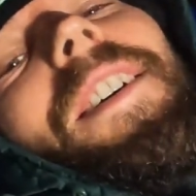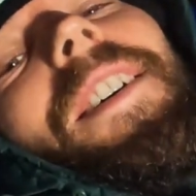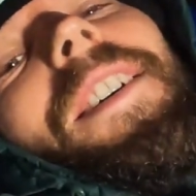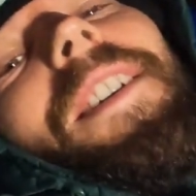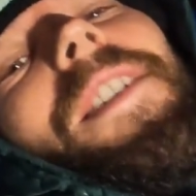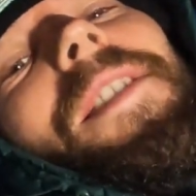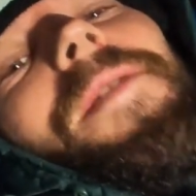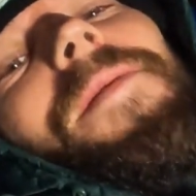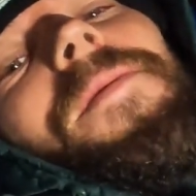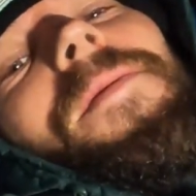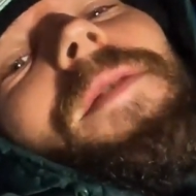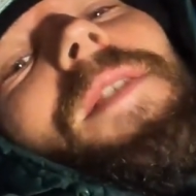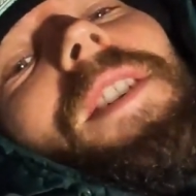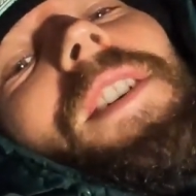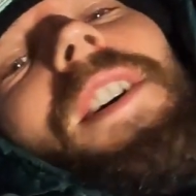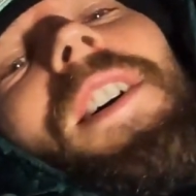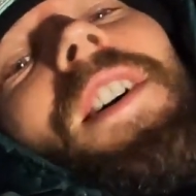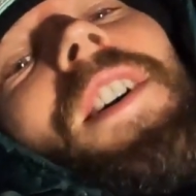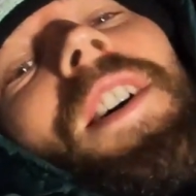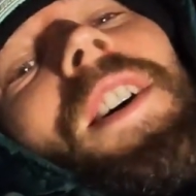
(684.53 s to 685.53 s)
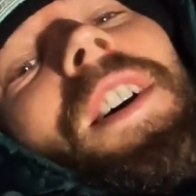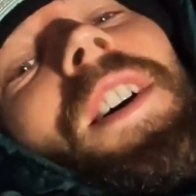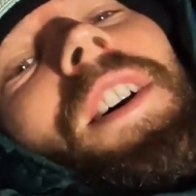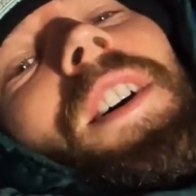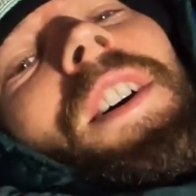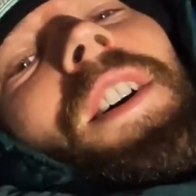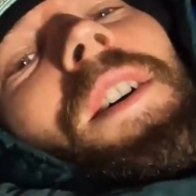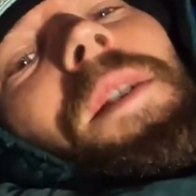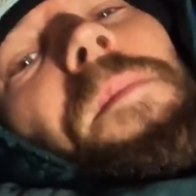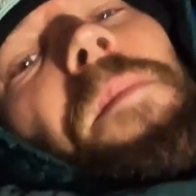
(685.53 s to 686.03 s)

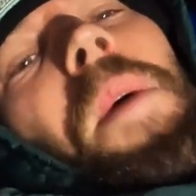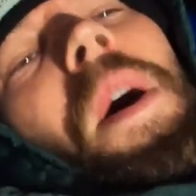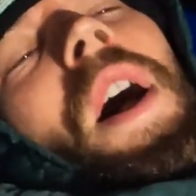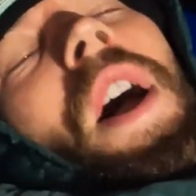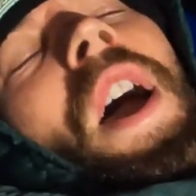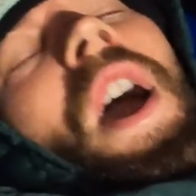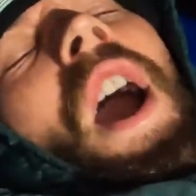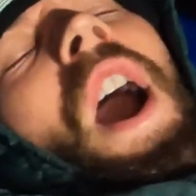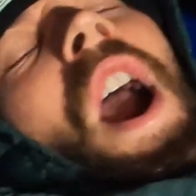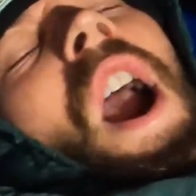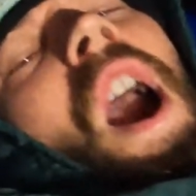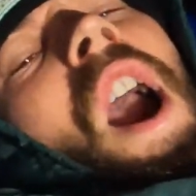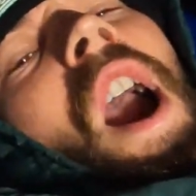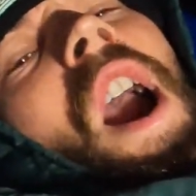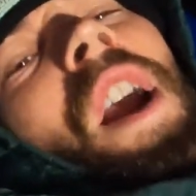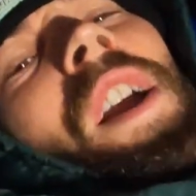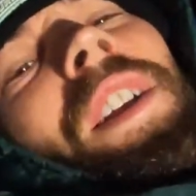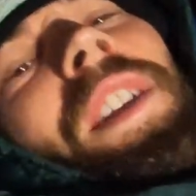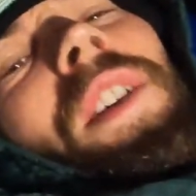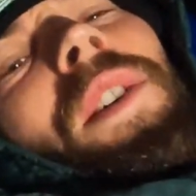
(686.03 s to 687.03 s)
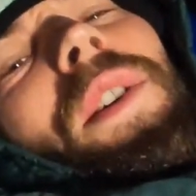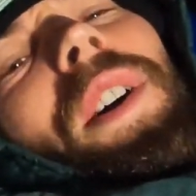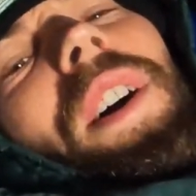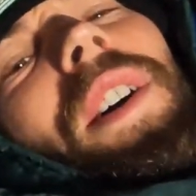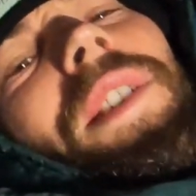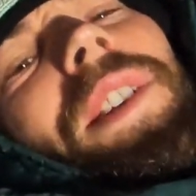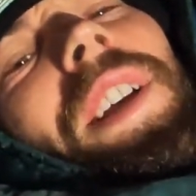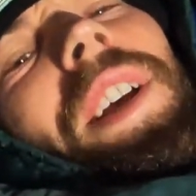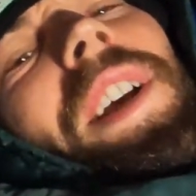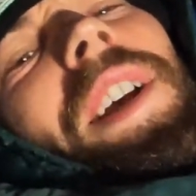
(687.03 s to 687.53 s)
But still
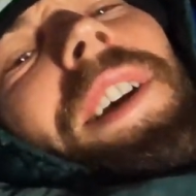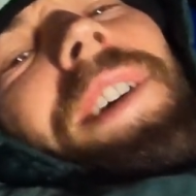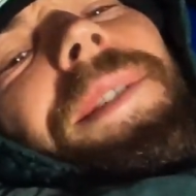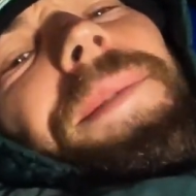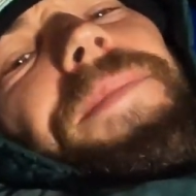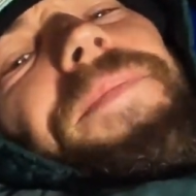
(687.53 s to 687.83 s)
cozy,